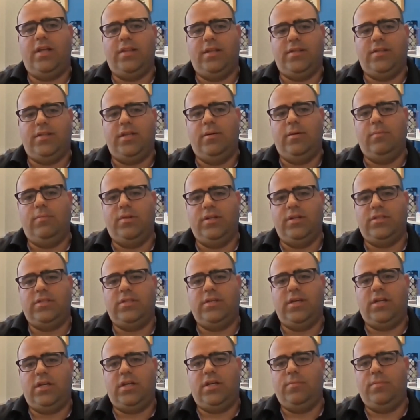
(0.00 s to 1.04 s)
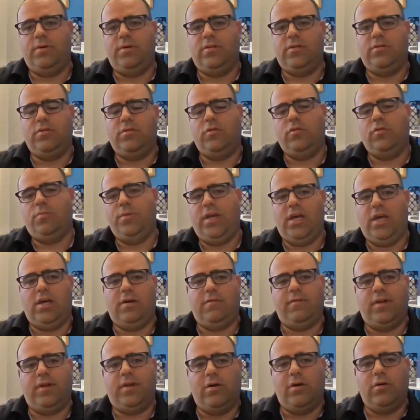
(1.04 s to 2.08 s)
the template set up, it took me
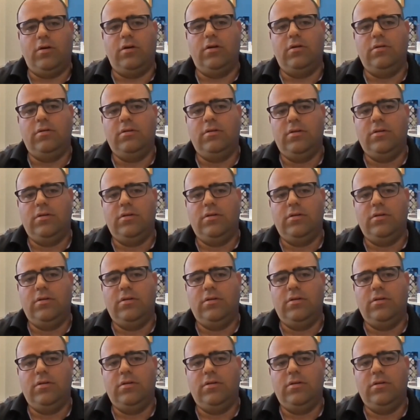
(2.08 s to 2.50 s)
half an hour.